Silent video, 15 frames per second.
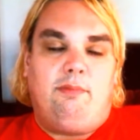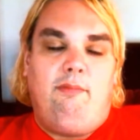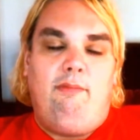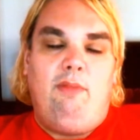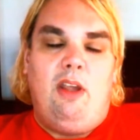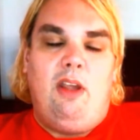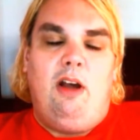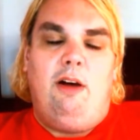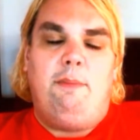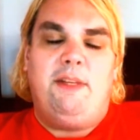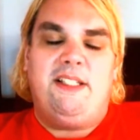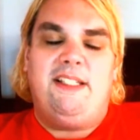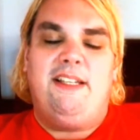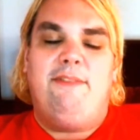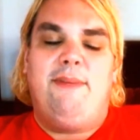Um, but
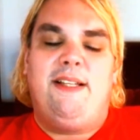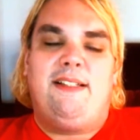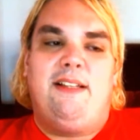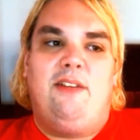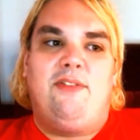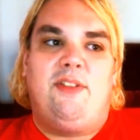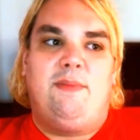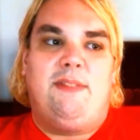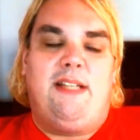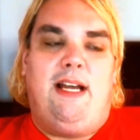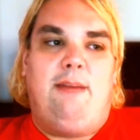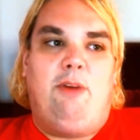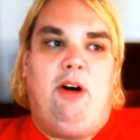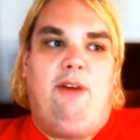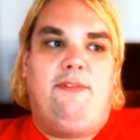to give myself some time
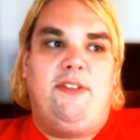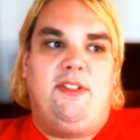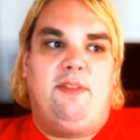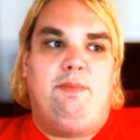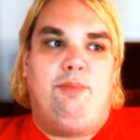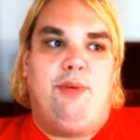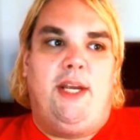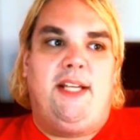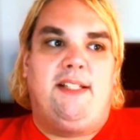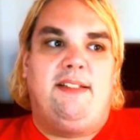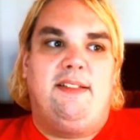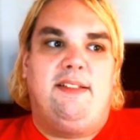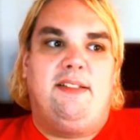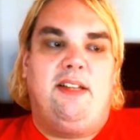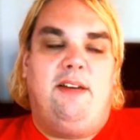off and some breaks and
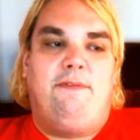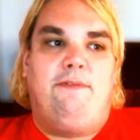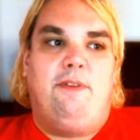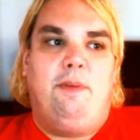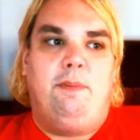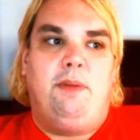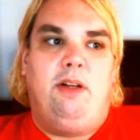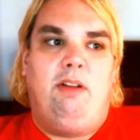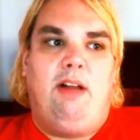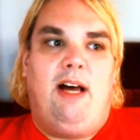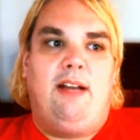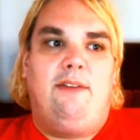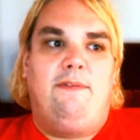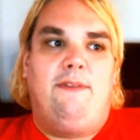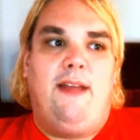stuff from a lot
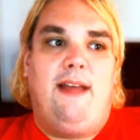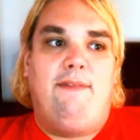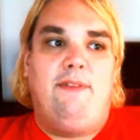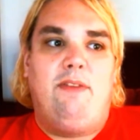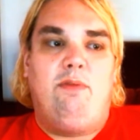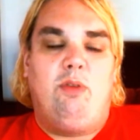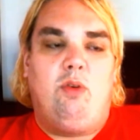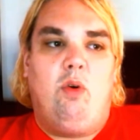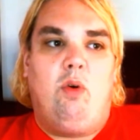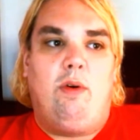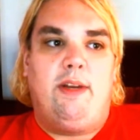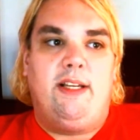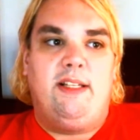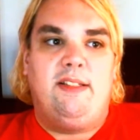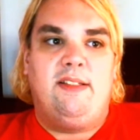of heavy
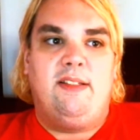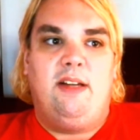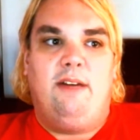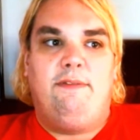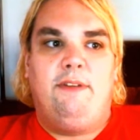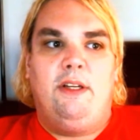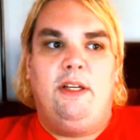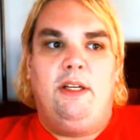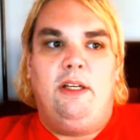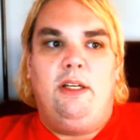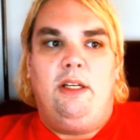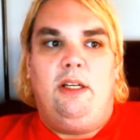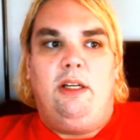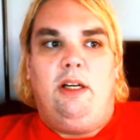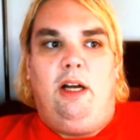recording and stuff,
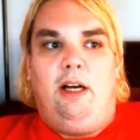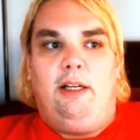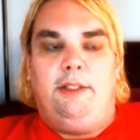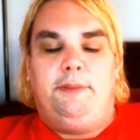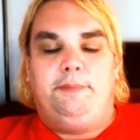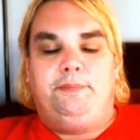um,